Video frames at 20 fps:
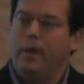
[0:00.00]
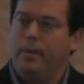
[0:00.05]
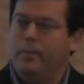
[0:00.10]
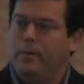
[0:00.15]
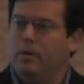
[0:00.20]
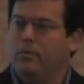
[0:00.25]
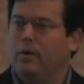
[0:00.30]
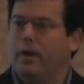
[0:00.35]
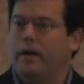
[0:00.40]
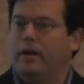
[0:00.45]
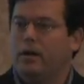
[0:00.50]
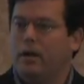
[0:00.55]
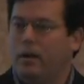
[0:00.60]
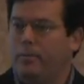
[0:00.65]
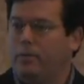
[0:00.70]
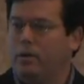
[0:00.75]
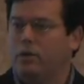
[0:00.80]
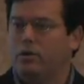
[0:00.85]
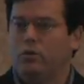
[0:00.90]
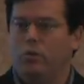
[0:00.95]
Maybe you write a
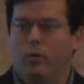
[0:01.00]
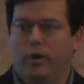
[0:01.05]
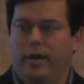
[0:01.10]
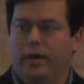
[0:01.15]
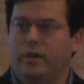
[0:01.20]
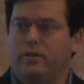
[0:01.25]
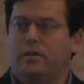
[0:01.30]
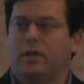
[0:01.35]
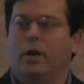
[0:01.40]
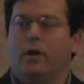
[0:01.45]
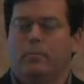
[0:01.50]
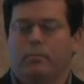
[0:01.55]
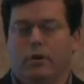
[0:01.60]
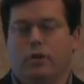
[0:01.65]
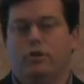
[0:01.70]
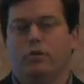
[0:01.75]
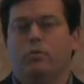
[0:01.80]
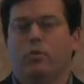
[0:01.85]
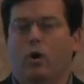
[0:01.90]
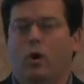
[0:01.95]
couple of tweets,
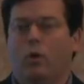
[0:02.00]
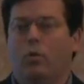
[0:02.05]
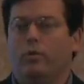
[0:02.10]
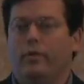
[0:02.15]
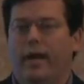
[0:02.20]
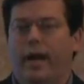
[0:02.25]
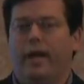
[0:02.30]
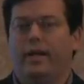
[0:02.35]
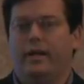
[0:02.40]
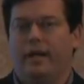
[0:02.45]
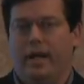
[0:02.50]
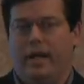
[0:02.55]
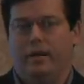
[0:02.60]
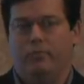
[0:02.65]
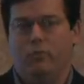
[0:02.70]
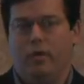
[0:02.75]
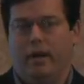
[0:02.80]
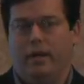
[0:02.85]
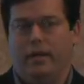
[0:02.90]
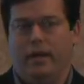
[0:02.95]
but you own that
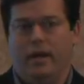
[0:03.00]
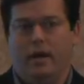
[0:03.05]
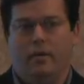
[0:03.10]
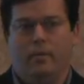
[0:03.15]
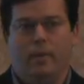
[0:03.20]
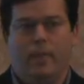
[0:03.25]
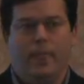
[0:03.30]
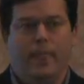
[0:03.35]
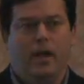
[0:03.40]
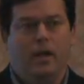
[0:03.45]
name right now.